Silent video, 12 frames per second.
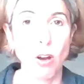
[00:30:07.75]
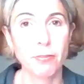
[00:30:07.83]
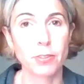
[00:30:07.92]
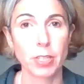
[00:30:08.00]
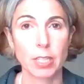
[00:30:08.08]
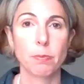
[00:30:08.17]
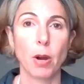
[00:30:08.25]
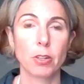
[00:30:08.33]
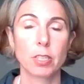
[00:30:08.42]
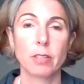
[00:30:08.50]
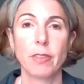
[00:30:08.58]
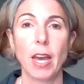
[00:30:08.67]
offered as
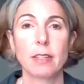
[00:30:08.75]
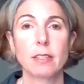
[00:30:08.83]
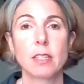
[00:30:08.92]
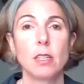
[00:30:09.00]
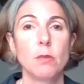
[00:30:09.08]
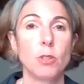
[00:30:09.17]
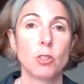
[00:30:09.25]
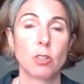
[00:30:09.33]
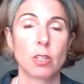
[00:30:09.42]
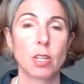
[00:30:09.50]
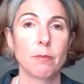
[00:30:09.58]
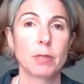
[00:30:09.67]
part of that scheme. You
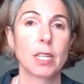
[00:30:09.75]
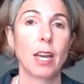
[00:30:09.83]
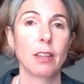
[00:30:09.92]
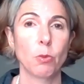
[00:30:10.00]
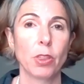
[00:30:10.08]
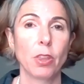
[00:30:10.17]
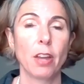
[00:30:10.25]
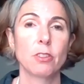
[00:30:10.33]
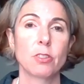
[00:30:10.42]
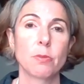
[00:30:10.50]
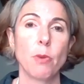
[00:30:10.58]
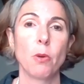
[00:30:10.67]
could come together with
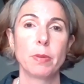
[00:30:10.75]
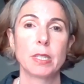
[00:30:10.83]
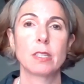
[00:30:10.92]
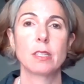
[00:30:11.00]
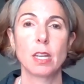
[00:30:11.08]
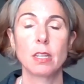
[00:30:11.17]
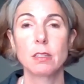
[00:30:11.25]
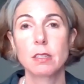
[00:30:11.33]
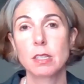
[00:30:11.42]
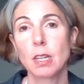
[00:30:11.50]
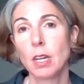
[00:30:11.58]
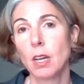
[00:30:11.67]
other small
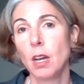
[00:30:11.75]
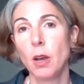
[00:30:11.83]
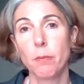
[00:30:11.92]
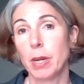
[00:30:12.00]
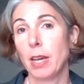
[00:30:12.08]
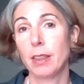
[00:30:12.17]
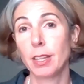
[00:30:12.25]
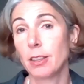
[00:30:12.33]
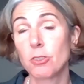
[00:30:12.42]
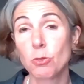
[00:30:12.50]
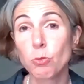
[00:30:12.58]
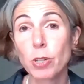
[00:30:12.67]
businesses. But I think
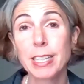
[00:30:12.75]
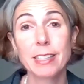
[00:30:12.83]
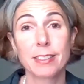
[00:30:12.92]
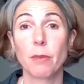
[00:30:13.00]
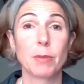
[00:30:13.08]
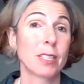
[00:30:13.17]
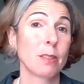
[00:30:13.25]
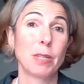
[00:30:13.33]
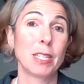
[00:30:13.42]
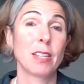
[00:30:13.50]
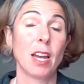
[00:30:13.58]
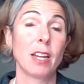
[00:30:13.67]
there's really something to
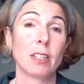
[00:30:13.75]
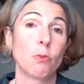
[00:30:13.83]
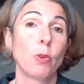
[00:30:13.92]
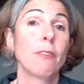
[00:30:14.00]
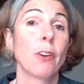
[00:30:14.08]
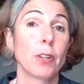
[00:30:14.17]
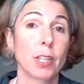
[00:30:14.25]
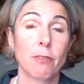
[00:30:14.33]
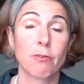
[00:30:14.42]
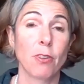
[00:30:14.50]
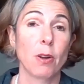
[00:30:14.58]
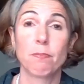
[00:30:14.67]
be said, and we've heard
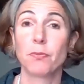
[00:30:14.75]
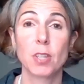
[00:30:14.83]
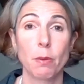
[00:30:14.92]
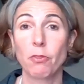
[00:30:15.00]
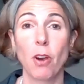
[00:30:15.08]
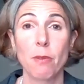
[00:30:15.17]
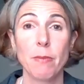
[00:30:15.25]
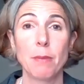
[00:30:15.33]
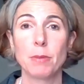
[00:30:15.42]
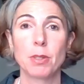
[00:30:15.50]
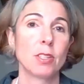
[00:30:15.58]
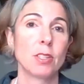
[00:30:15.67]
it from some of our
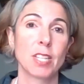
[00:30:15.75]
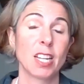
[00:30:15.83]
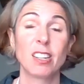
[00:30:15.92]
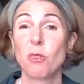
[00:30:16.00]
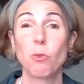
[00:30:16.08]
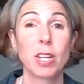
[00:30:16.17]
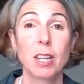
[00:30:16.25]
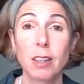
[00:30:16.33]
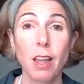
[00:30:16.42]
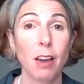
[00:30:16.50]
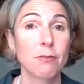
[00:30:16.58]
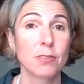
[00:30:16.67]
members who've said, look, we'd
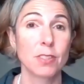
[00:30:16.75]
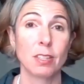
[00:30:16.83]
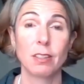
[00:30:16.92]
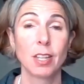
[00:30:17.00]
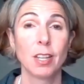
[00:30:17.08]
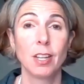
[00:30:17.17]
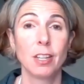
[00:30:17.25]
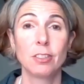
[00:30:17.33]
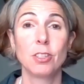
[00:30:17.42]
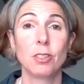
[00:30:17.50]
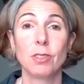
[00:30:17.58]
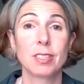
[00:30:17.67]
love to
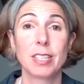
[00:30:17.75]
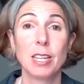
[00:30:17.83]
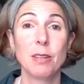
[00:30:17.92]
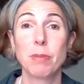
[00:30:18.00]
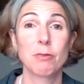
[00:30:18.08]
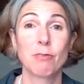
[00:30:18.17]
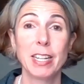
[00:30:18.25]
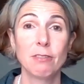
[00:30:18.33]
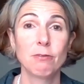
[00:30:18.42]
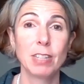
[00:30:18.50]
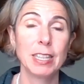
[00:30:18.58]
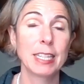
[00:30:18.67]
do the scheme, but
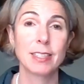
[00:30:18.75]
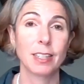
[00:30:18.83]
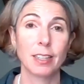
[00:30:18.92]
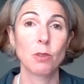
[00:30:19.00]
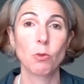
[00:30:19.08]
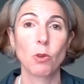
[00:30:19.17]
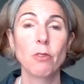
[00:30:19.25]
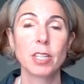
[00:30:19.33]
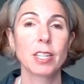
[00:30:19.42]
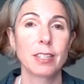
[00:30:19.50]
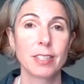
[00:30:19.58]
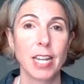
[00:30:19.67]
realistically, we're
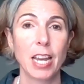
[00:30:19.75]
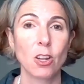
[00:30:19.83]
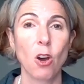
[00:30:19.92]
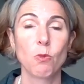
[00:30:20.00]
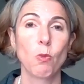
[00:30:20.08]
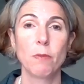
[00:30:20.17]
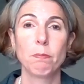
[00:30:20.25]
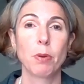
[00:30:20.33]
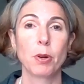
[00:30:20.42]
only going to take on one